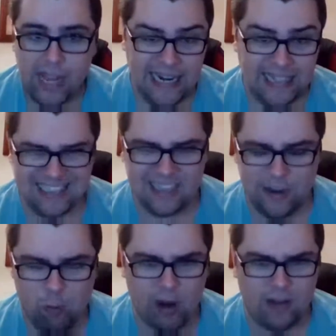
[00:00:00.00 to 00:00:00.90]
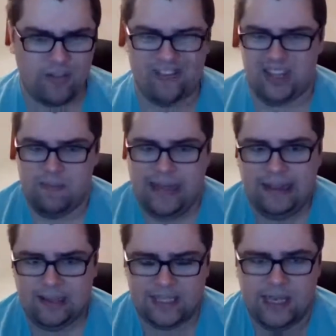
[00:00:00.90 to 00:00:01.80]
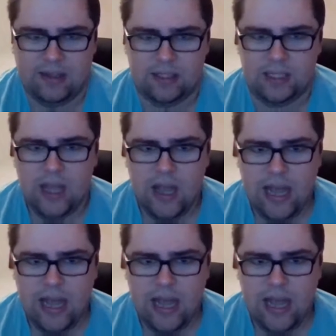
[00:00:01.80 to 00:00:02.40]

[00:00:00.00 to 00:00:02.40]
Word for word: And it's uh, one of the fundamental skills